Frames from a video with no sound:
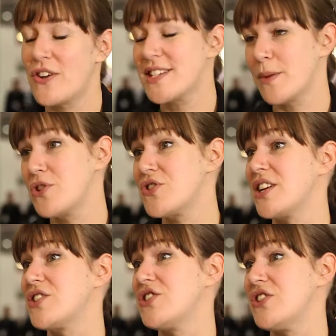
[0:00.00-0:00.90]

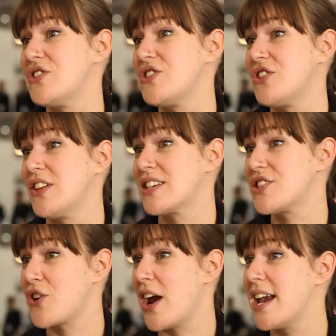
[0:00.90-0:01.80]
subcontractors use
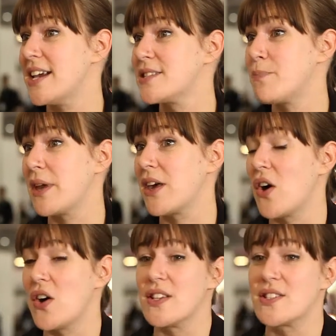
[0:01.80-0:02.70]
Dulux Trade
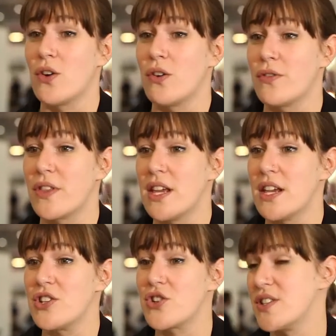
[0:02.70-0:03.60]
because of
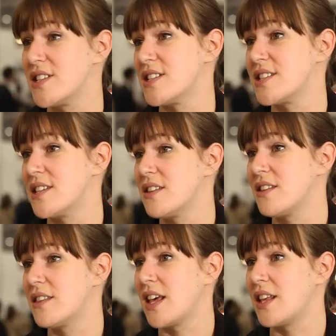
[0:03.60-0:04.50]
the choices
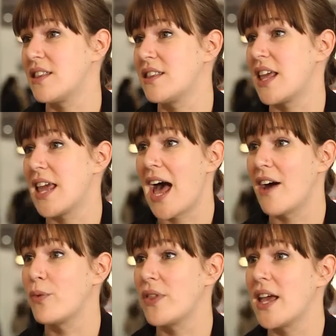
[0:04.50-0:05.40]
that they
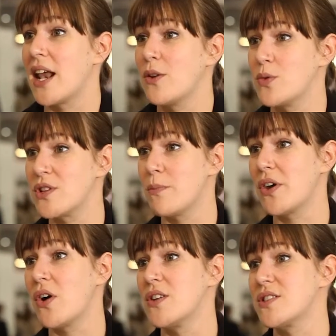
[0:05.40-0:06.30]
have with it and also
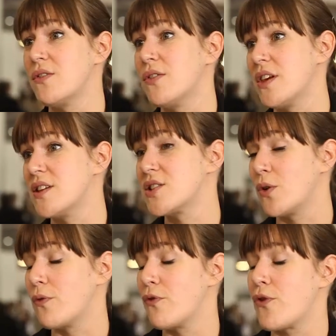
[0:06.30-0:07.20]
because of the
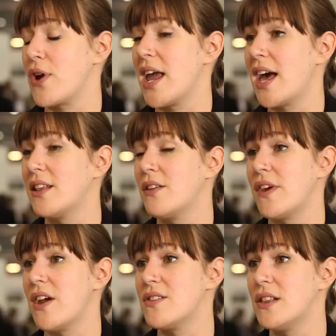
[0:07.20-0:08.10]
solvent-free and the
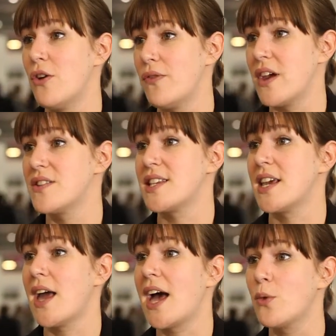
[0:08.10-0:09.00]
low VOC
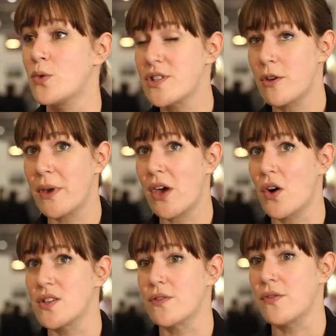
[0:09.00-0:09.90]
and also
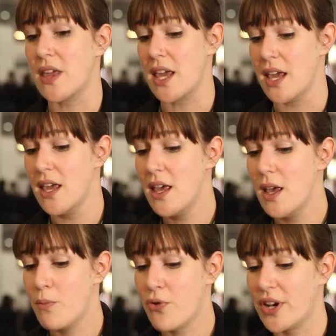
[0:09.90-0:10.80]
because of the
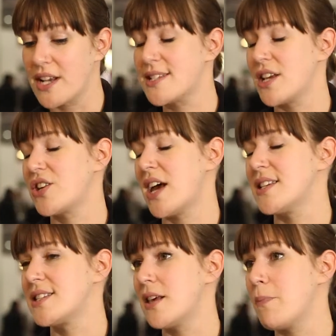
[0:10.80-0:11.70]
products such
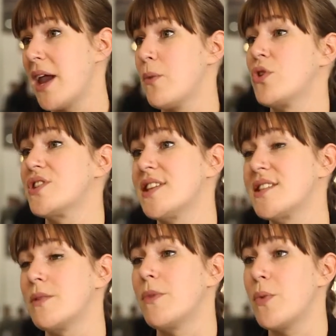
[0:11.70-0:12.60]
as the paint wash
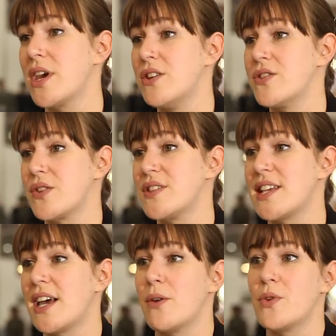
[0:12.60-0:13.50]
system that we can use on
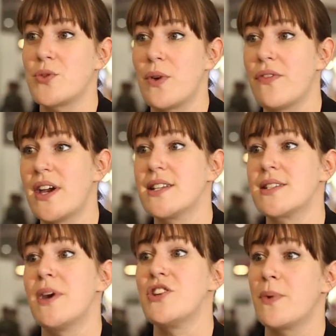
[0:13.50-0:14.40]
site which we find is
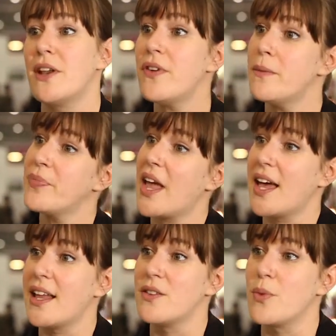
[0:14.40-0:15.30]
a major benefit
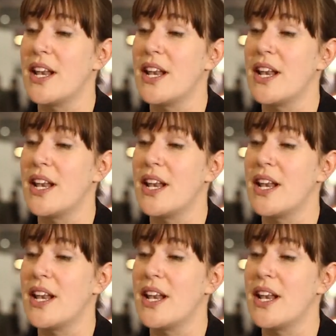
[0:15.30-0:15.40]
and we